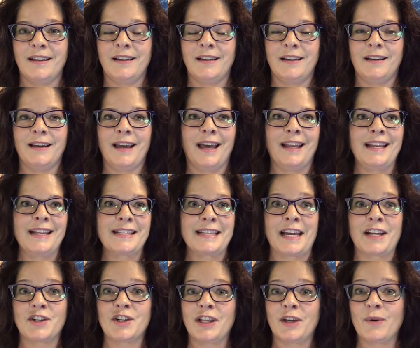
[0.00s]
And it's
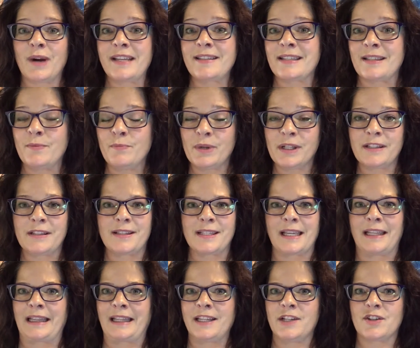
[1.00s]
actually quite simple. It
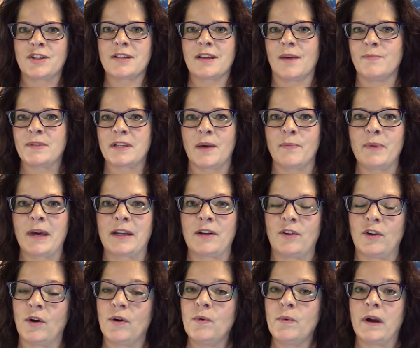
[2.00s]
suddenly just comes up out of
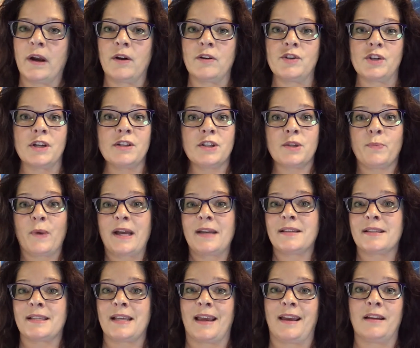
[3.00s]
nowhere just by
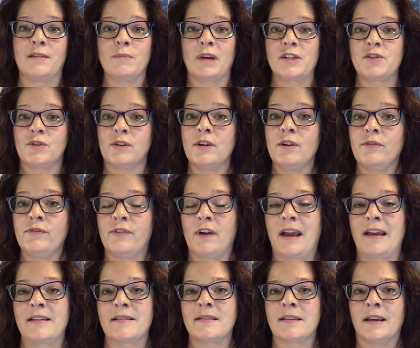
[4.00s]
saying my trigger
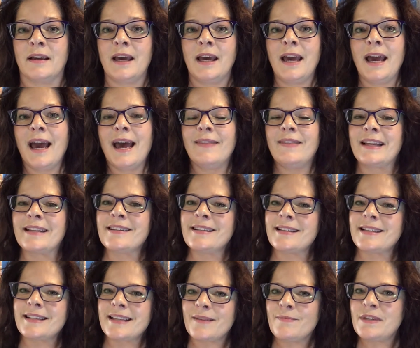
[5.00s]
phrase. And then
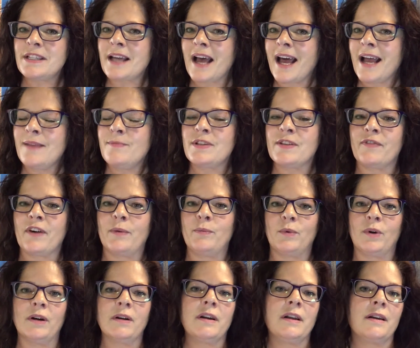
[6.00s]
sometimes if I'm
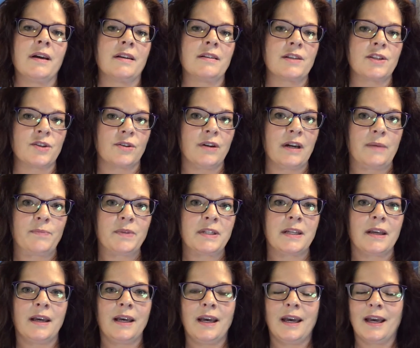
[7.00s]
working on a script
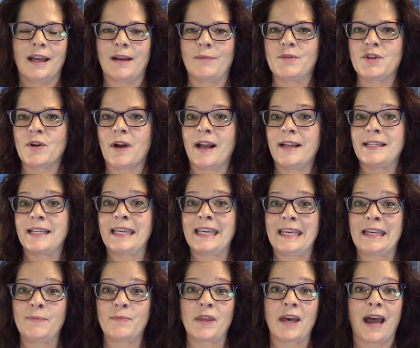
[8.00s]
and I'm trying to
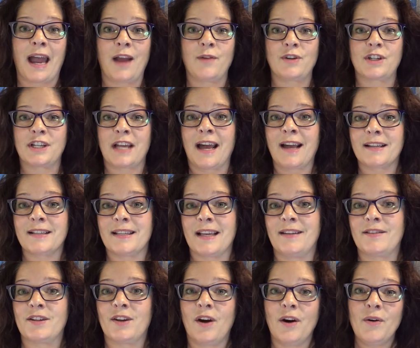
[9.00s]
keep the Irish
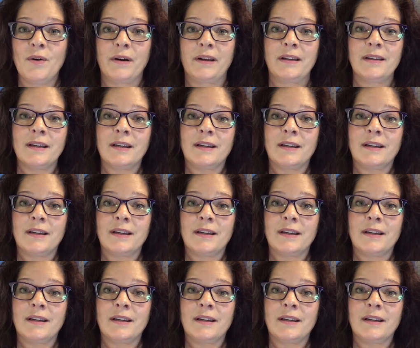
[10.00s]
accent going,